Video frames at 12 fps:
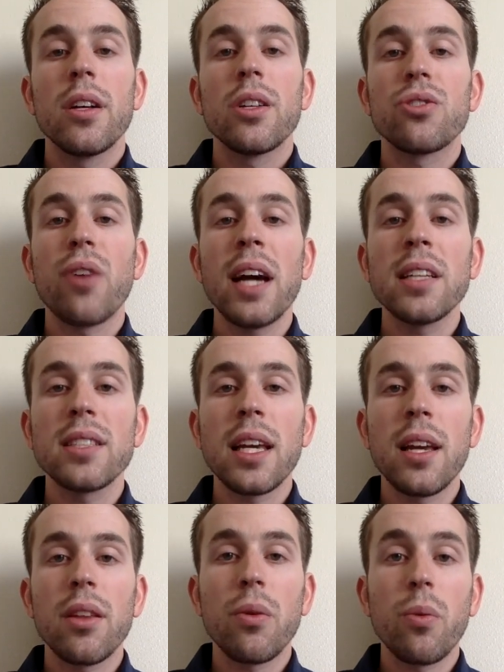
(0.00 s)
Try
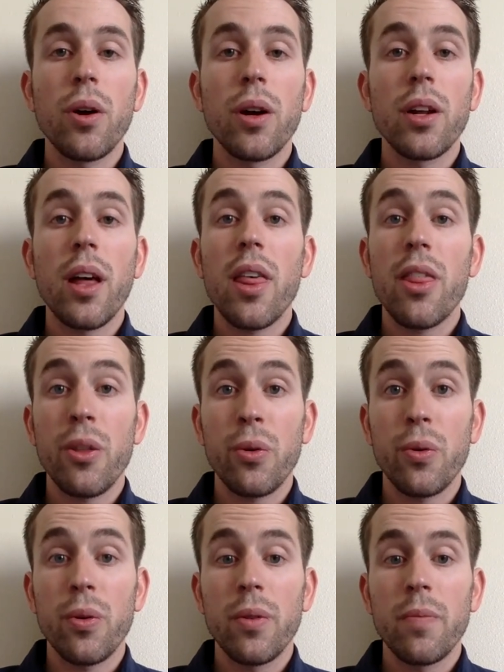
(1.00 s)
saying the word
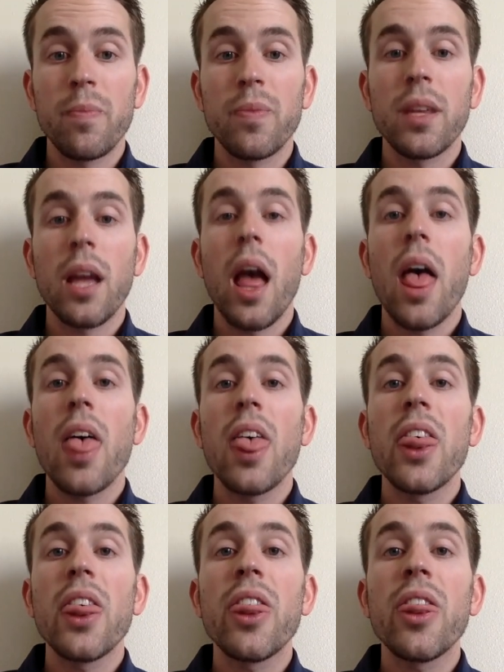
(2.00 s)
thu.
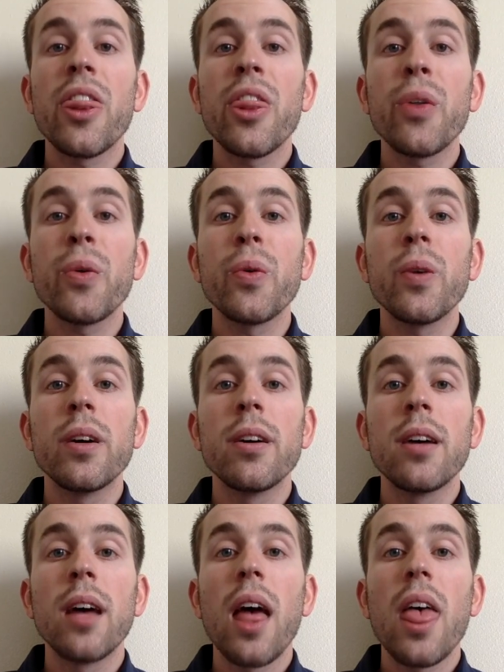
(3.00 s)
Thu.
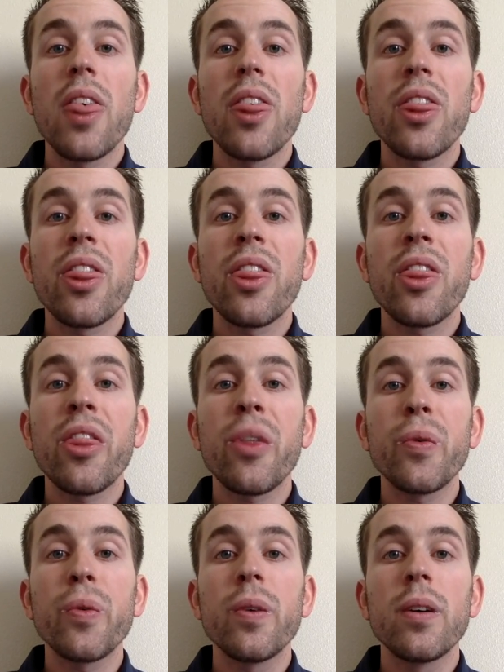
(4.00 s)

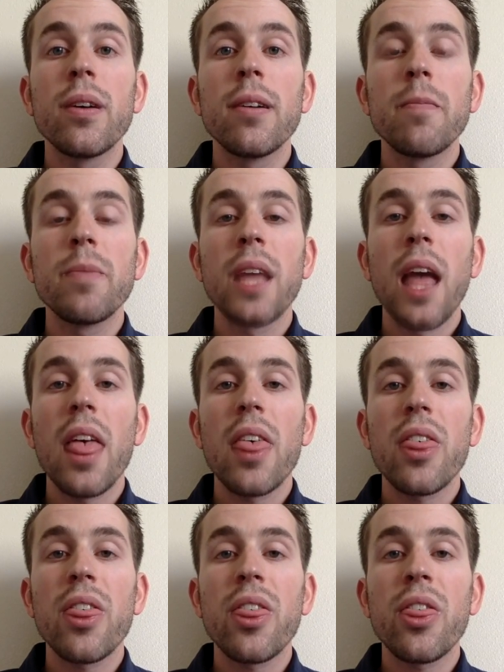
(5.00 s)
Thu.
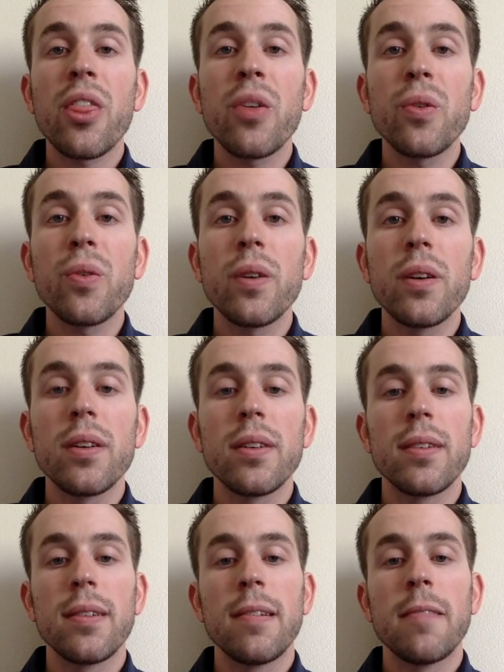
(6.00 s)
Thu.
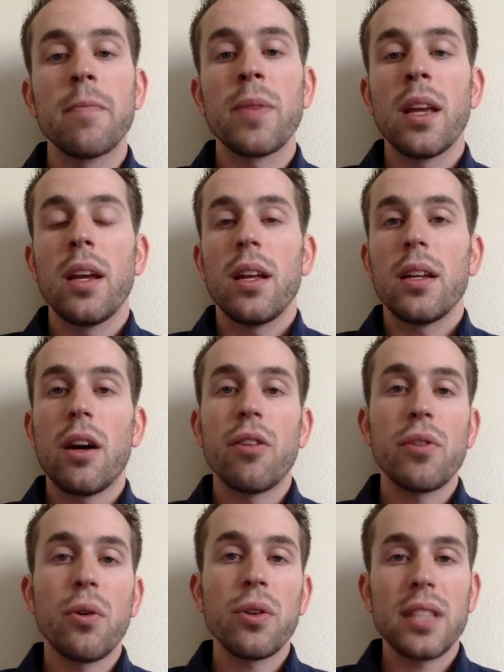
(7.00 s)
Now,
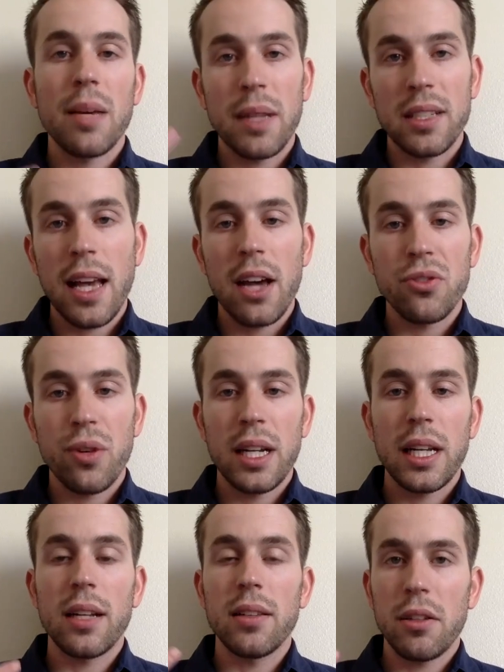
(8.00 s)
of course, I'm
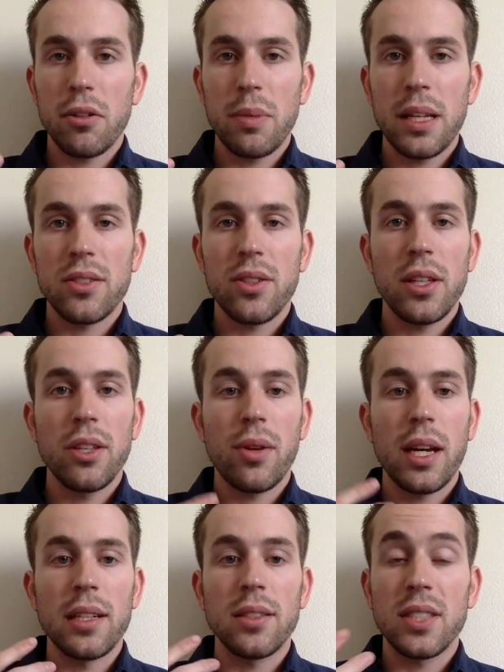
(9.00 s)
exaggerating it a little bit so that you
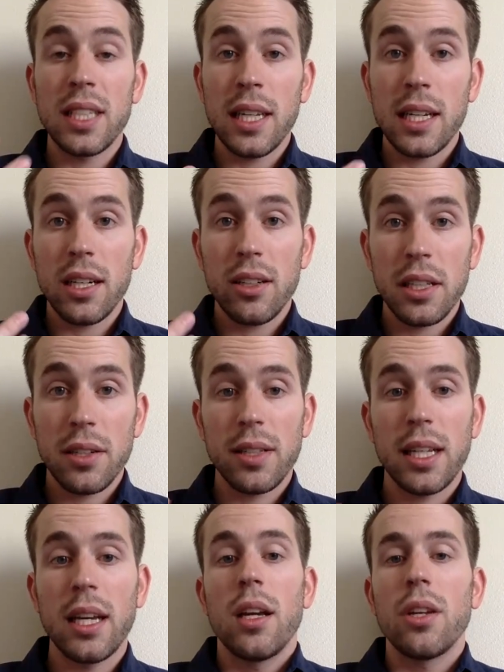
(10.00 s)
can see it
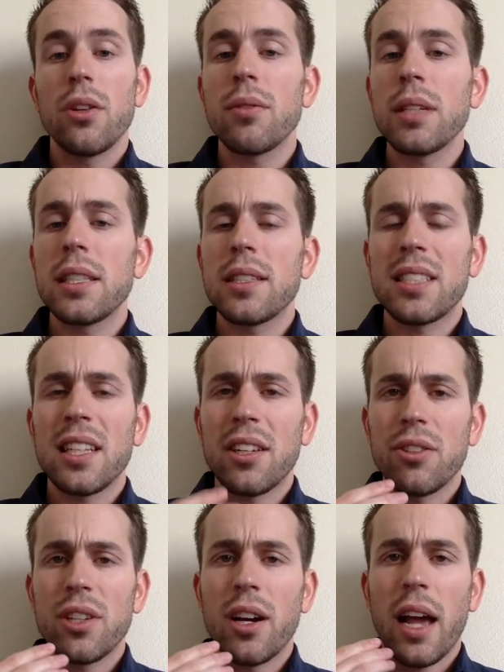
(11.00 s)
clearly. You don't need to stick
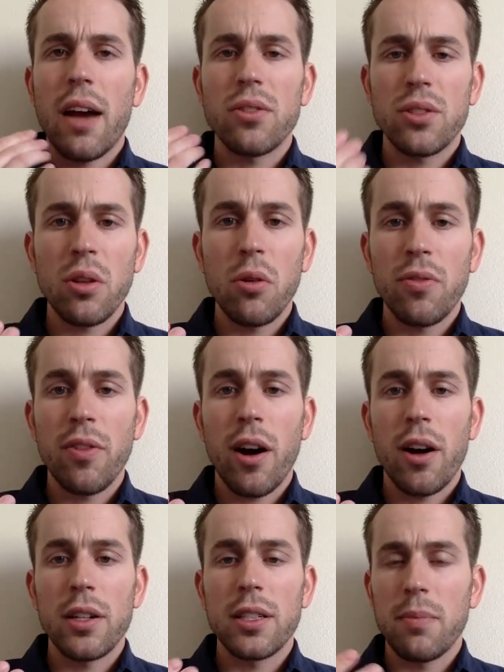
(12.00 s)
your tongue out so
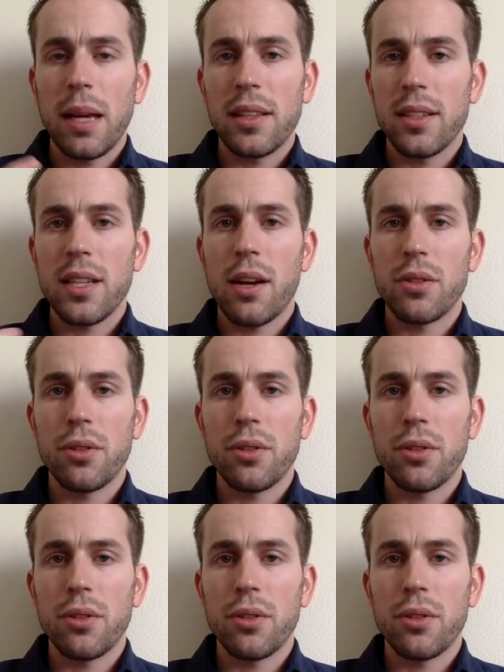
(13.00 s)
far to make the sound